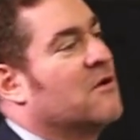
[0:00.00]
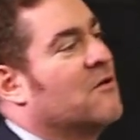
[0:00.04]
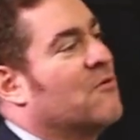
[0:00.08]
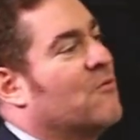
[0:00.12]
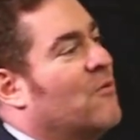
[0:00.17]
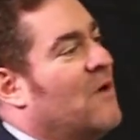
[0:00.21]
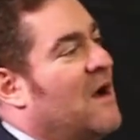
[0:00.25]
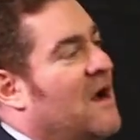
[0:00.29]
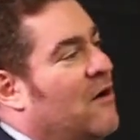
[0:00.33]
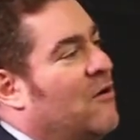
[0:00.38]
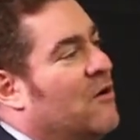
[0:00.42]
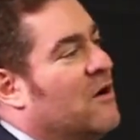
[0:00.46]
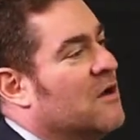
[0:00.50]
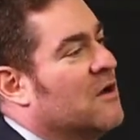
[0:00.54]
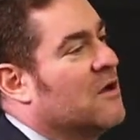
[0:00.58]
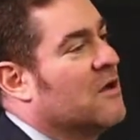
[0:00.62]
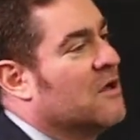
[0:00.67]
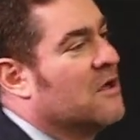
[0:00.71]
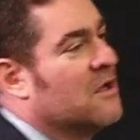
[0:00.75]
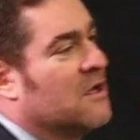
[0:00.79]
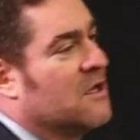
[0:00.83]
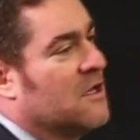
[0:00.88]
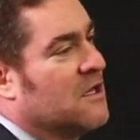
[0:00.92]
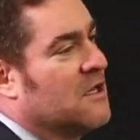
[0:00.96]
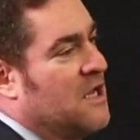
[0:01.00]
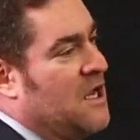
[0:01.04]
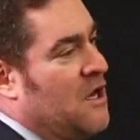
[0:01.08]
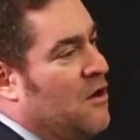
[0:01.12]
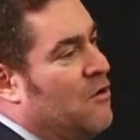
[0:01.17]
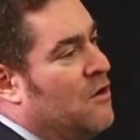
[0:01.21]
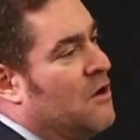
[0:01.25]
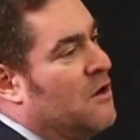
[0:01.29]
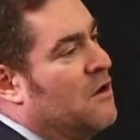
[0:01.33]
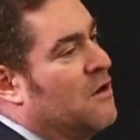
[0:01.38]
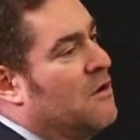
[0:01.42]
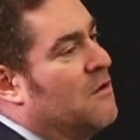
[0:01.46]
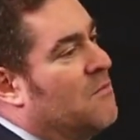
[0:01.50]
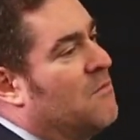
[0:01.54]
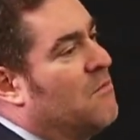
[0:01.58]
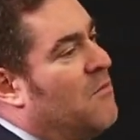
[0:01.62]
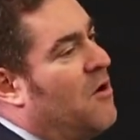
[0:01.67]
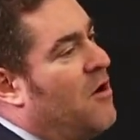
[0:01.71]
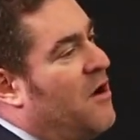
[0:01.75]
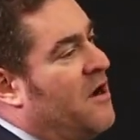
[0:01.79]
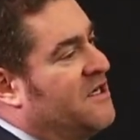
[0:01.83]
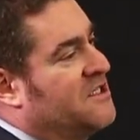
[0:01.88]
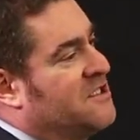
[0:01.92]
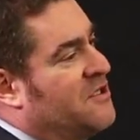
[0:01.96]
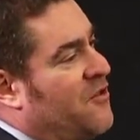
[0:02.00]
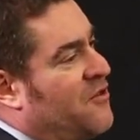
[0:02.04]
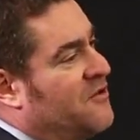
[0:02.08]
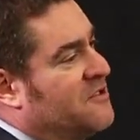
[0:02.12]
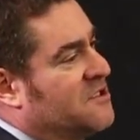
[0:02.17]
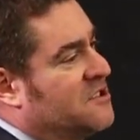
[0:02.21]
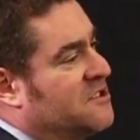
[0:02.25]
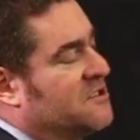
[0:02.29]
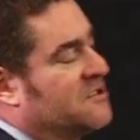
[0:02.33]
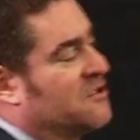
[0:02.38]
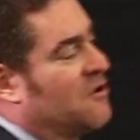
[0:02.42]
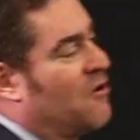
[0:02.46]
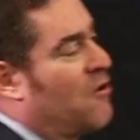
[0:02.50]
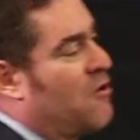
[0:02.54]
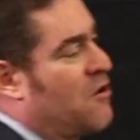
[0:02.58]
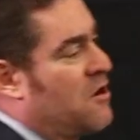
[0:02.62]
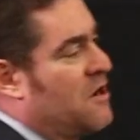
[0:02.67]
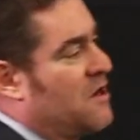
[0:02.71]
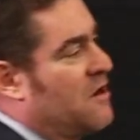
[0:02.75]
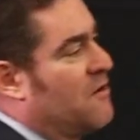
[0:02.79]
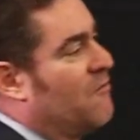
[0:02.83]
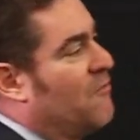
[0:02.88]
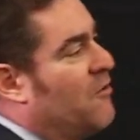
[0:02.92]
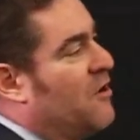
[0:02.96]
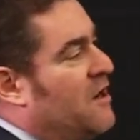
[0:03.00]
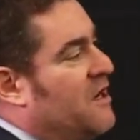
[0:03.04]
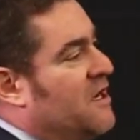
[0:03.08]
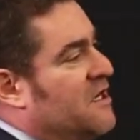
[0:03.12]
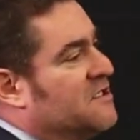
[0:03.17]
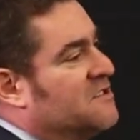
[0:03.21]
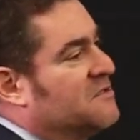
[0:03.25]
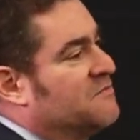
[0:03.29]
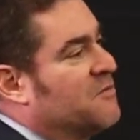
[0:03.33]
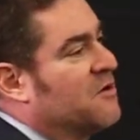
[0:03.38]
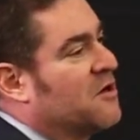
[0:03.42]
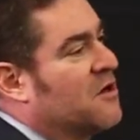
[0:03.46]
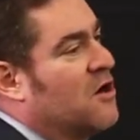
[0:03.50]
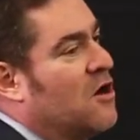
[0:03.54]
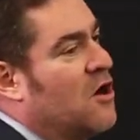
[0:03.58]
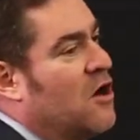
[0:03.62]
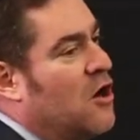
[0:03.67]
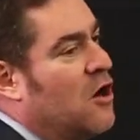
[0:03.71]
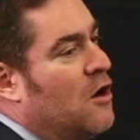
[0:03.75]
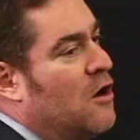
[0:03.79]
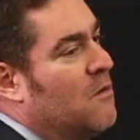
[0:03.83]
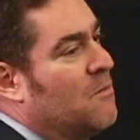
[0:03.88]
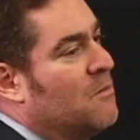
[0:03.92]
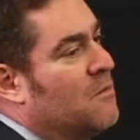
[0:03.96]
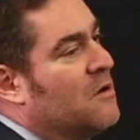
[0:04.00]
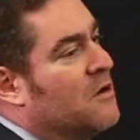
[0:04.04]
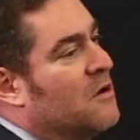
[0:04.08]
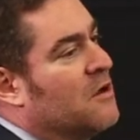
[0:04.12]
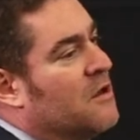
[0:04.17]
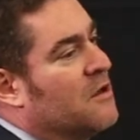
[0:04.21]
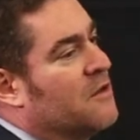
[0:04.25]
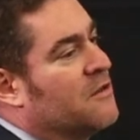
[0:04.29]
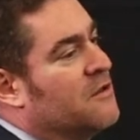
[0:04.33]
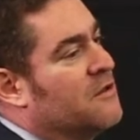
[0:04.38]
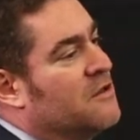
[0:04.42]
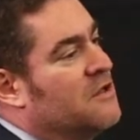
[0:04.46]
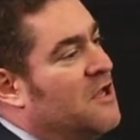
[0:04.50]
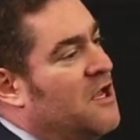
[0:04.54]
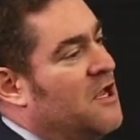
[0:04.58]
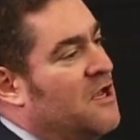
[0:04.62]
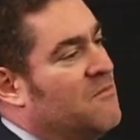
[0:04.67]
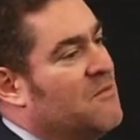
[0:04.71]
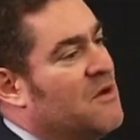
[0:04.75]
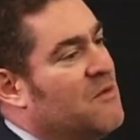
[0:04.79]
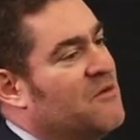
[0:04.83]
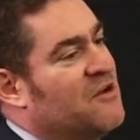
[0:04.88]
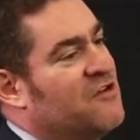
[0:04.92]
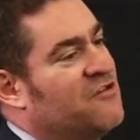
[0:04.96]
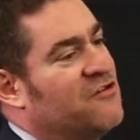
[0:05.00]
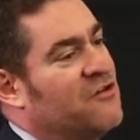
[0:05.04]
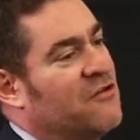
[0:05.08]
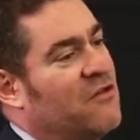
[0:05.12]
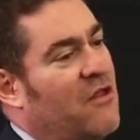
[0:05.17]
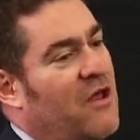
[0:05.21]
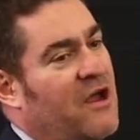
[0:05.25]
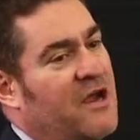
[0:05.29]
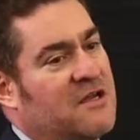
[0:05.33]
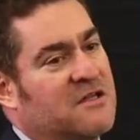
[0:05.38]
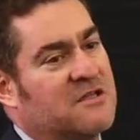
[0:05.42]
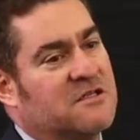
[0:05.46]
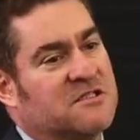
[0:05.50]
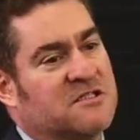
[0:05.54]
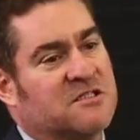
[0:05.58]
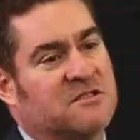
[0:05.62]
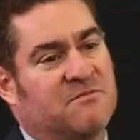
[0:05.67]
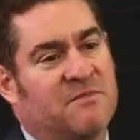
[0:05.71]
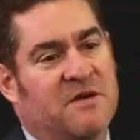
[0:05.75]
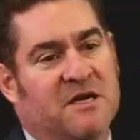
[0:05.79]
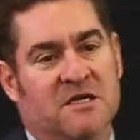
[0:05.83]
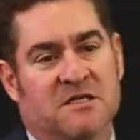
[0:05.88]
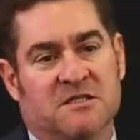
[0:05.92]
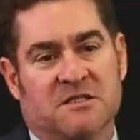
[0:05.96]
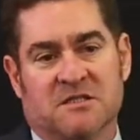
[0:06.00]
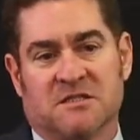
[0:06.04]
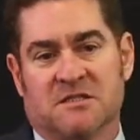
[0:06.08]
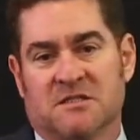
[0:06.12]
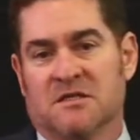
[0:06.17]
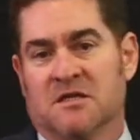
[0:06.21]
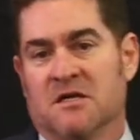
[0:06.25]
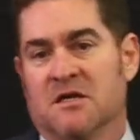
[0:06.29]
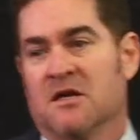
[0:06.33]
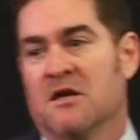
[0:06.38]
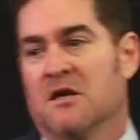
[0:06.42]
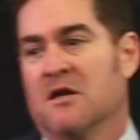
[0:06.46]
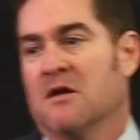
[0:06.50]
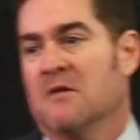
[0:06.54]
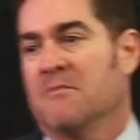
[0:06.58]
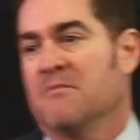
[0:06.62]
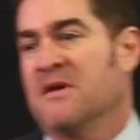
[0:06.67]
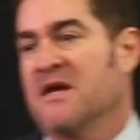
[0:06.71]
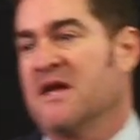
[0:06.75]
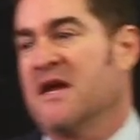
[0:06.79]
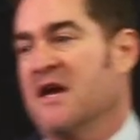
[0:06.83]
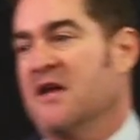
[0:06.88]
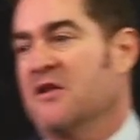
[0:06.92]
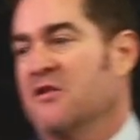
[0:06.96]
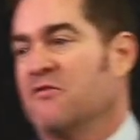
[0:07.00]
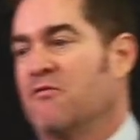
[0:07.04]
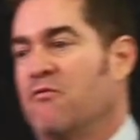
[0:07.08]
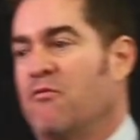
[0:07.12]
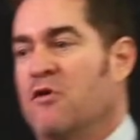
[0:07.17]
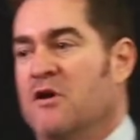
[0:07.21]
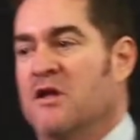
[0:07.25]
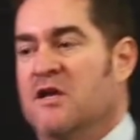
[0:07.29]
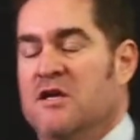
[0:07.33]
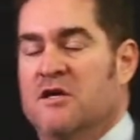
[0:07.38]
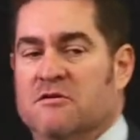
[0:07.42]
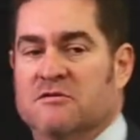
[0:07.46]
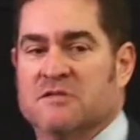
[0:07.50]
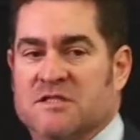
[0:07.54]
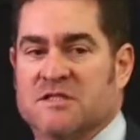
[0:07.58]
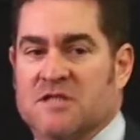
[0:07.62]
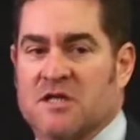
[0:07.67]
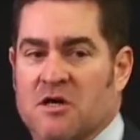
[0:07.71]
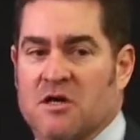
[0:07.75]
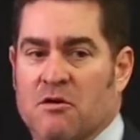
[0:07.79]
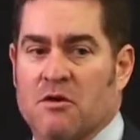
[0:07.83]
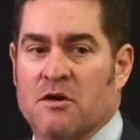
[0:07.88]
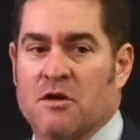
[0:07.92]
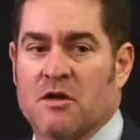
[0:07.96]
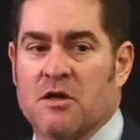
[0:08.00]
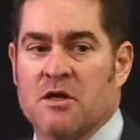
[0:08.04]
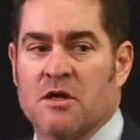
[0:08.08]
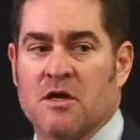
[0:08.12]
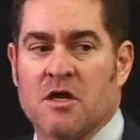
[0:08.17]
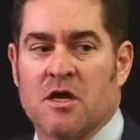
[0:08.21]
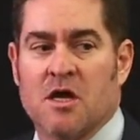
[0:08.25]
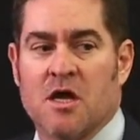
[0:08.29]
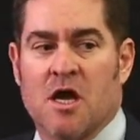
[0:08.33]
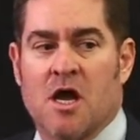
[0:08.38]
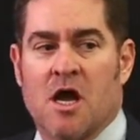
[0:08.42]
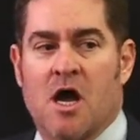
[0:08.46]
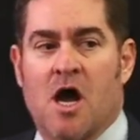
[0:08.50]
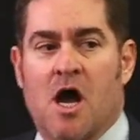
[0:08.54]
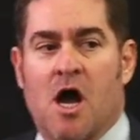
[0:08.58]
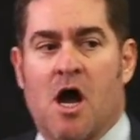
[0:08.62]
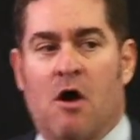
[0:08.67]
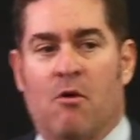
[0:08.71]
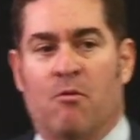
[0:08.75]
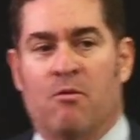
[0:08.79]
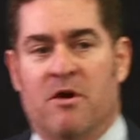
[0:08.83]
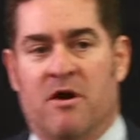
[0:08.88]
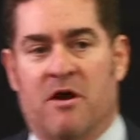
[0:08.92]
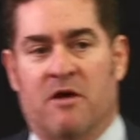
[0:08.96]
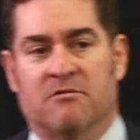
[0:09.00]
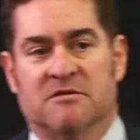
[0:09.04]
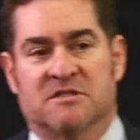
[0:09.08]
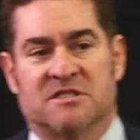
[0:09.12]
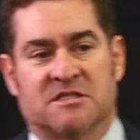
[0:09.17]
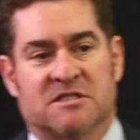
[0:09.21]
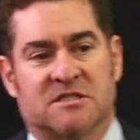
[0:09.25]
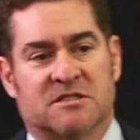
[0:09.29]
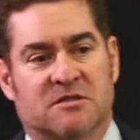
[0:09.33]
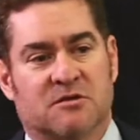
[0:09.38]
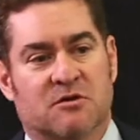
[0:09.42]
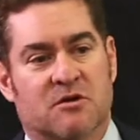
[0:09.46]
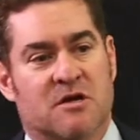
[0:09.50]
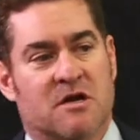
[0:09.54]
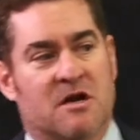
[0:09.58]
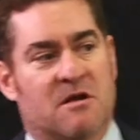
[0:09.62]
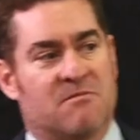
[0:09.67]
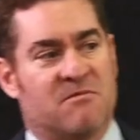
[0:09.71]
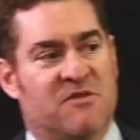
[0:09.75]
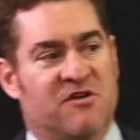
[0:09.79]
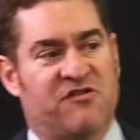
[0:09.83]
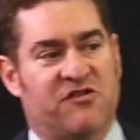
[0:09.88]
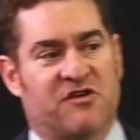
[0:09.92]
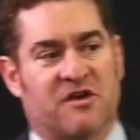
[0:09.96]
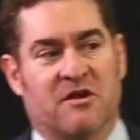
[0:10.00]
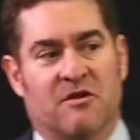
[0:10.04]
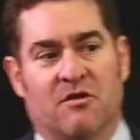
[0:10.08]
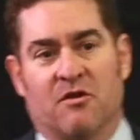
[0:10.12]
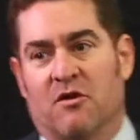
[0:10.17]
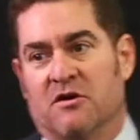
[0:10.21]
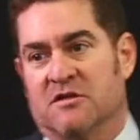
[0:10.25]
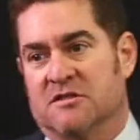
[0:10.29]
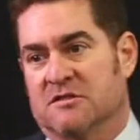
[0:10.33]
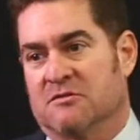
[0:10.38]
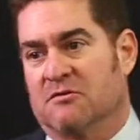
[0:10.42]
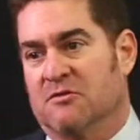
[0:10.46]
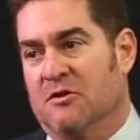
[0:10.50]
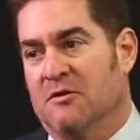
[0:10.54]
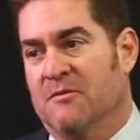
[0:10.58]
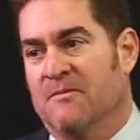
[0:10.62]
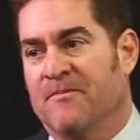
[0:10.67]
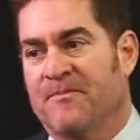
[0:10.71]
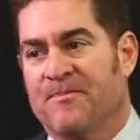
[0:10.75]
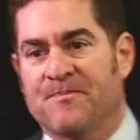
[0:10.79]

Wow. Now, my start in what has become the name, image, and likeness space began 20 years ago uh, when I was a student at Michigan Law School.